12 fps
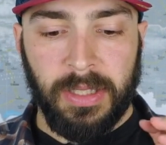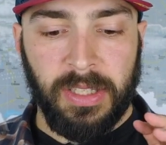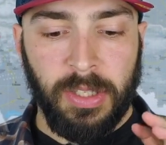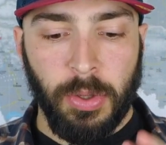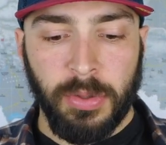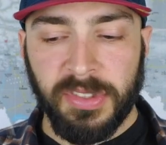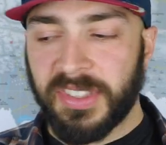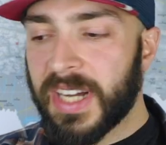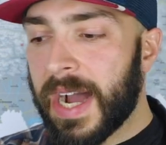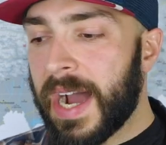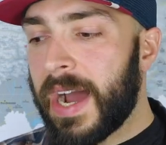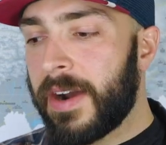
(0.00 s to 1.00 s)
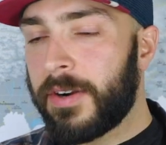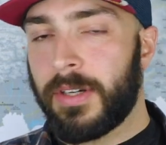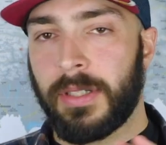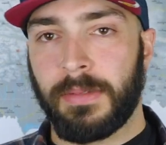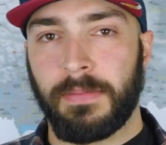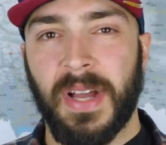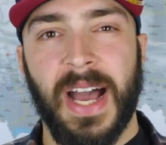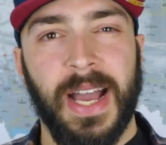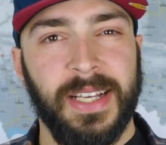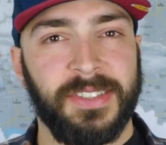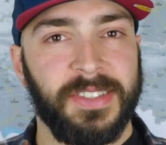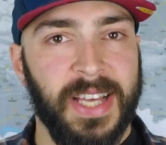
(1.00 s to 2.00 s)
Those are
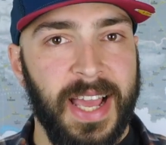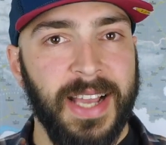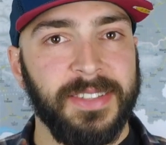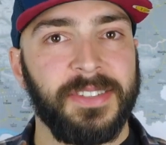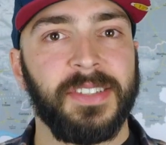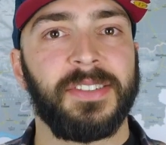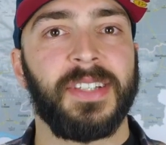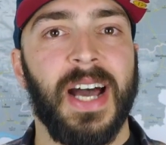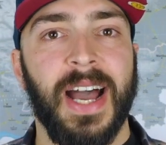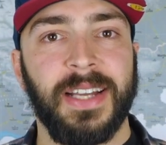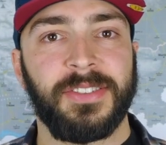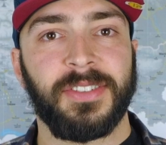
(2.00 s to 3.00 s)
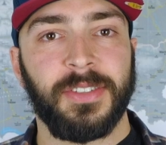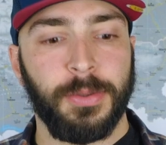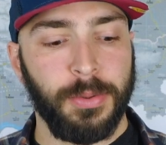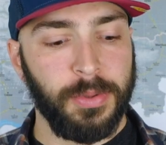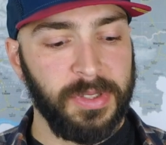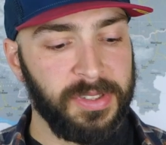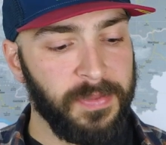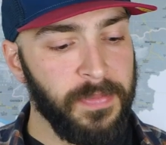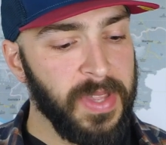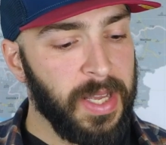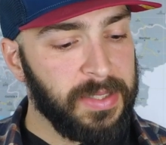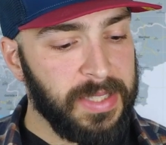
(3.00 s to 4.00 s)
ice axes, ice tools
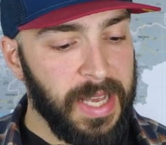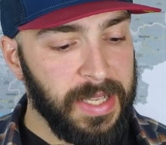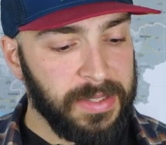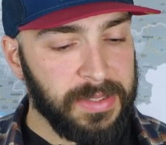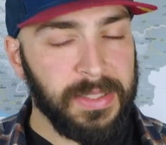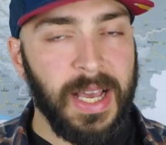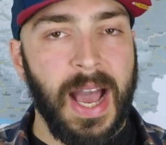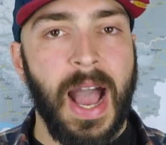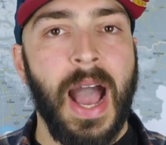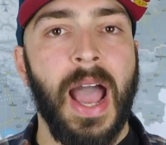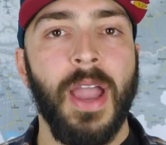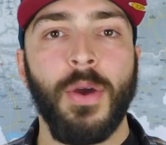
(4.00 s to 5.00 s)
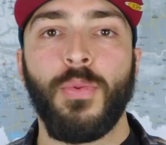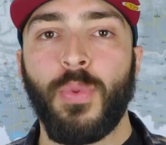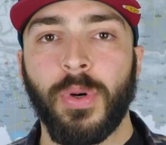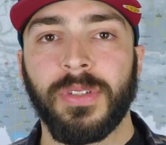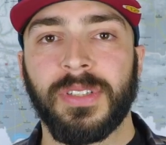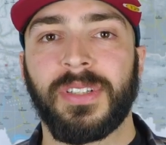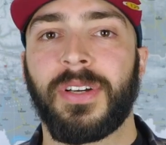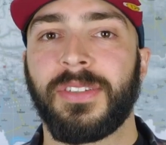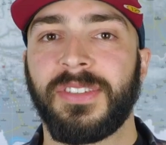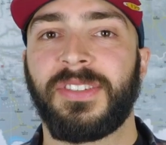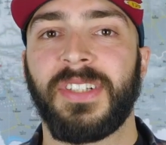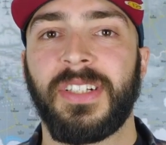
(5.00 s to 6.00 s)
that I would
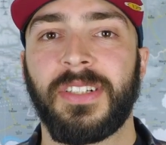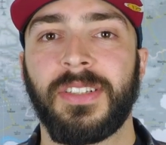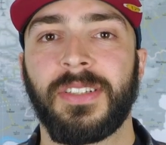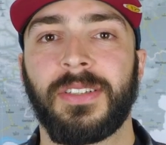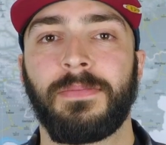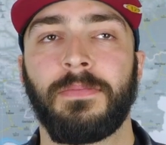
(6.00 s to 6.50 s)
consider